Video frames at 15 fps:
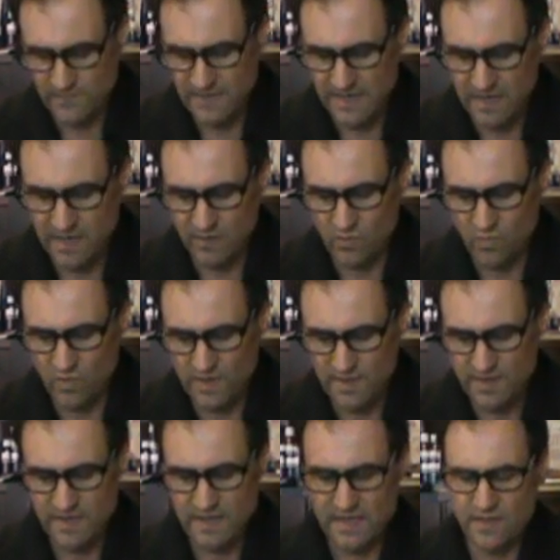Now, one of
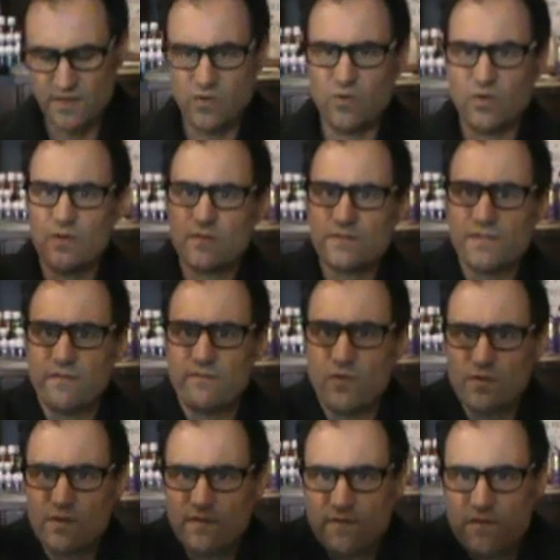the other oils I've
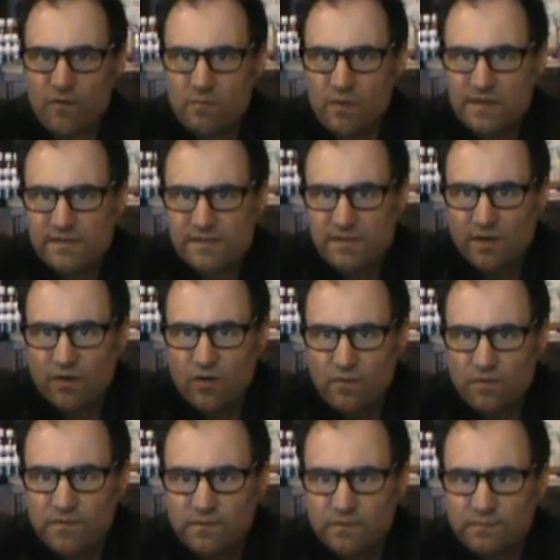ordered for
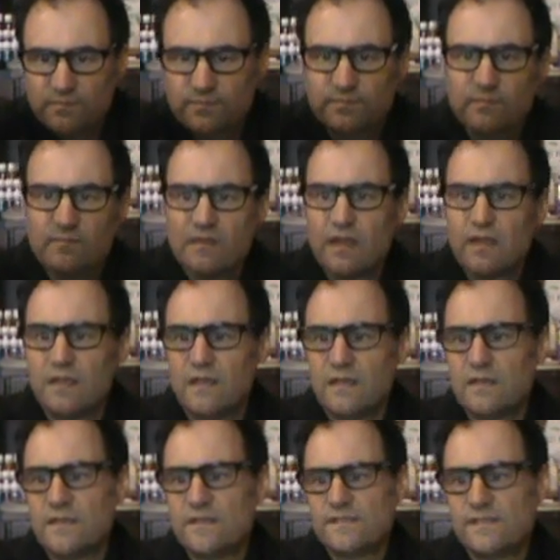myself
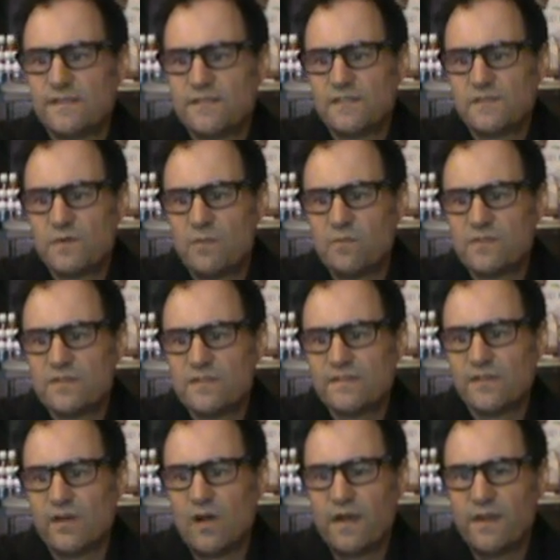is this one, which
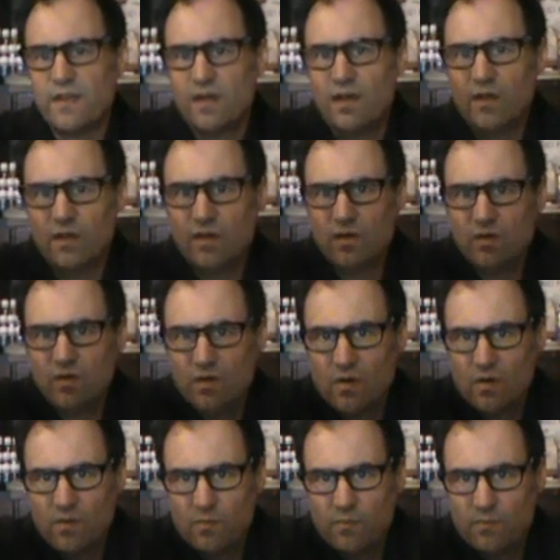is Idaho
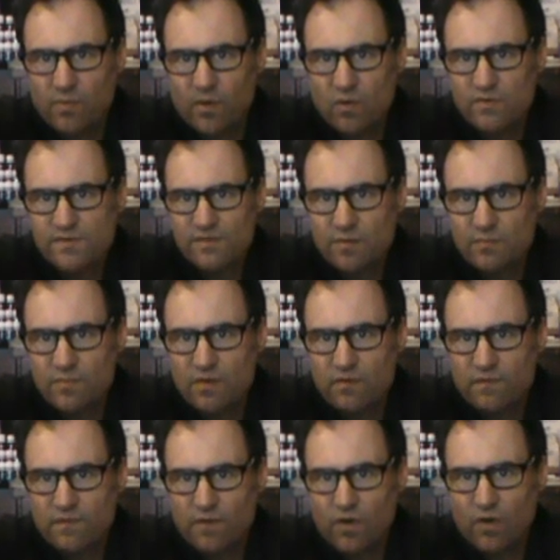Balsam
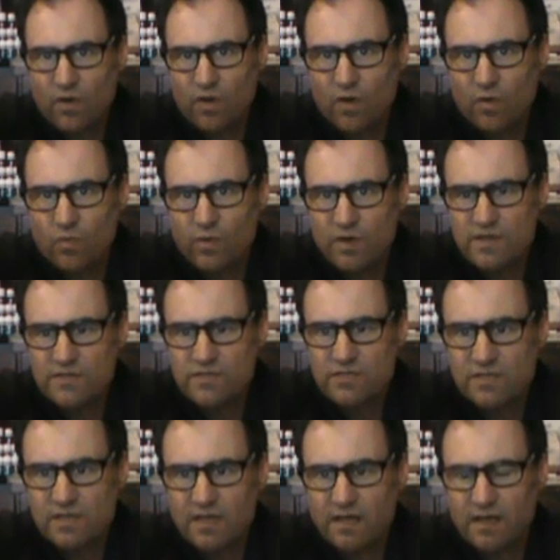Fir,
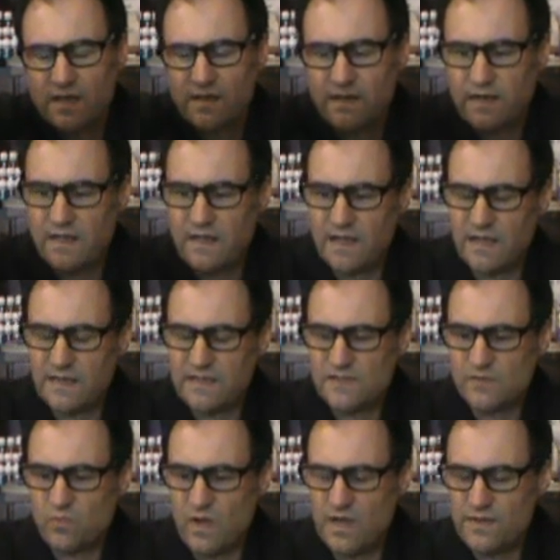which
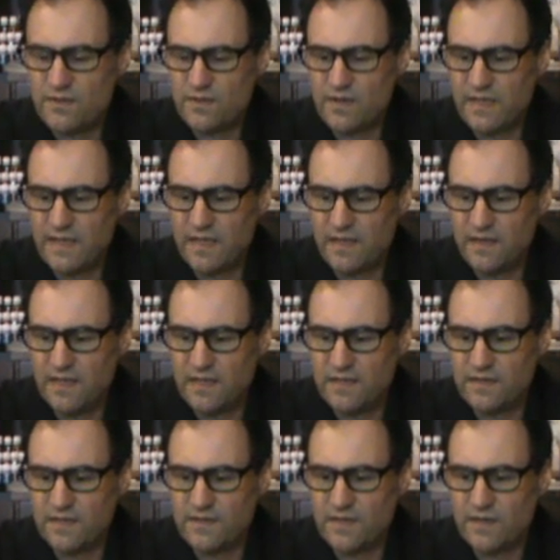is one that I get
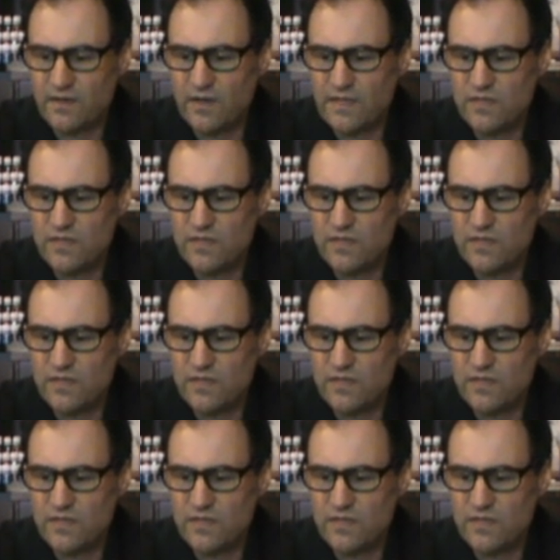in that I